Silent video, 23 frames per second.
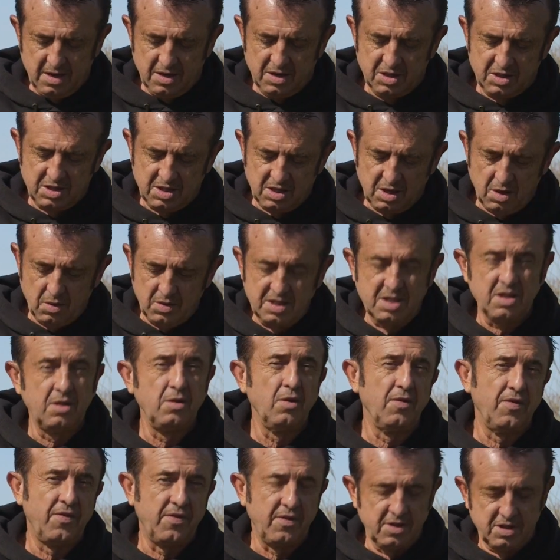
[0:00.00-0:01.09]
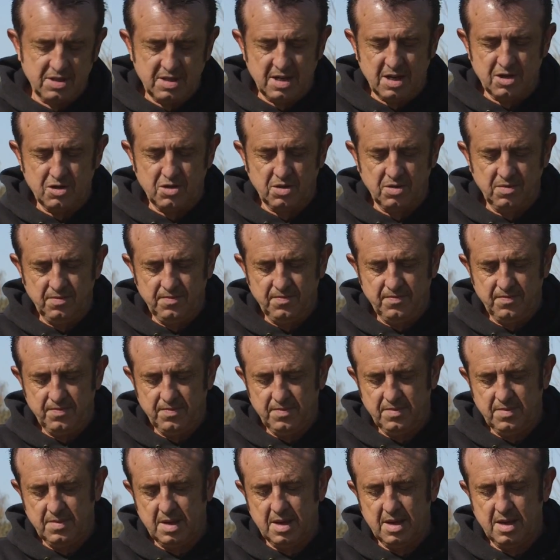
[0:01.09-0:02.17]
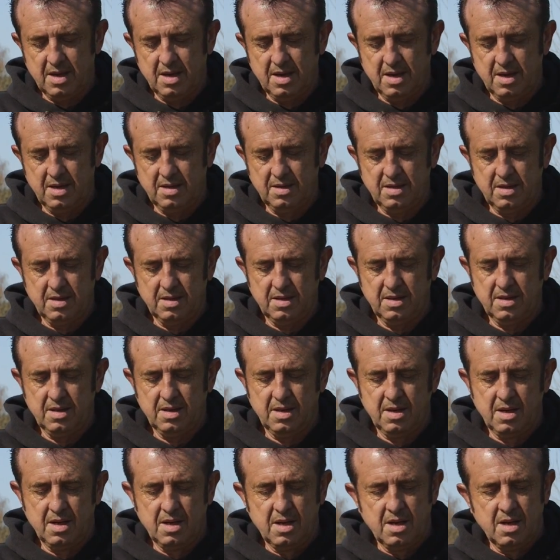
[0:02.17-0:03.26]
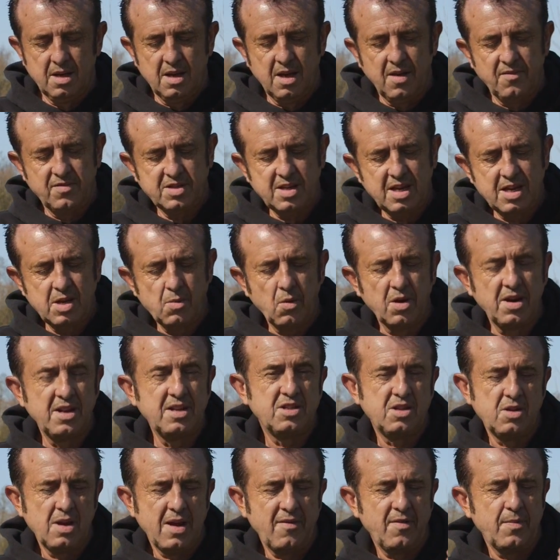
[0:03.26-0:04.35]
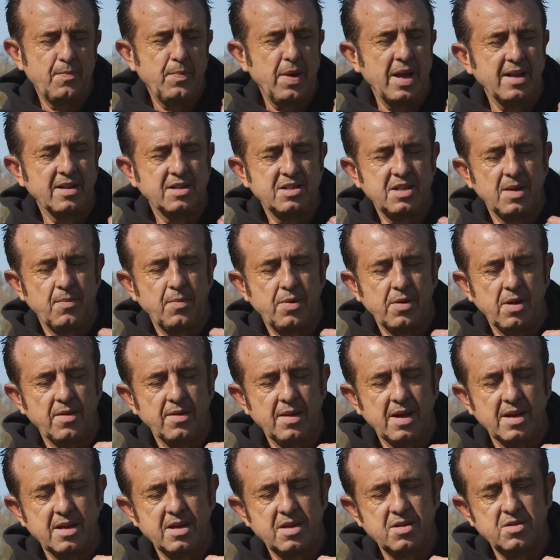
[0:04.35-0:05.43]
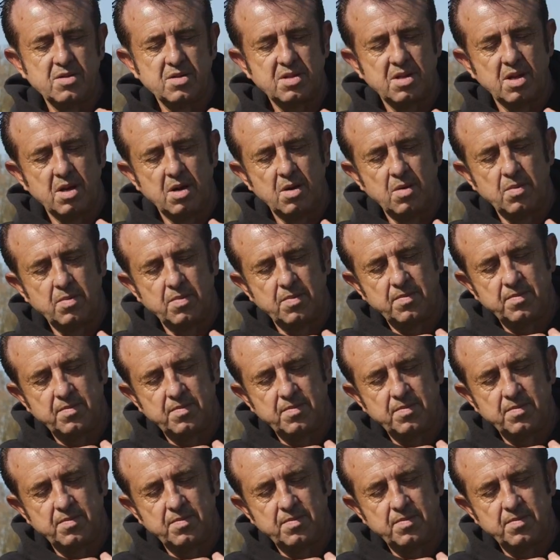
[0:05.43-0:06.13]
so it's enough for a session. And if say you wanted to have a pink tipper on that, you just go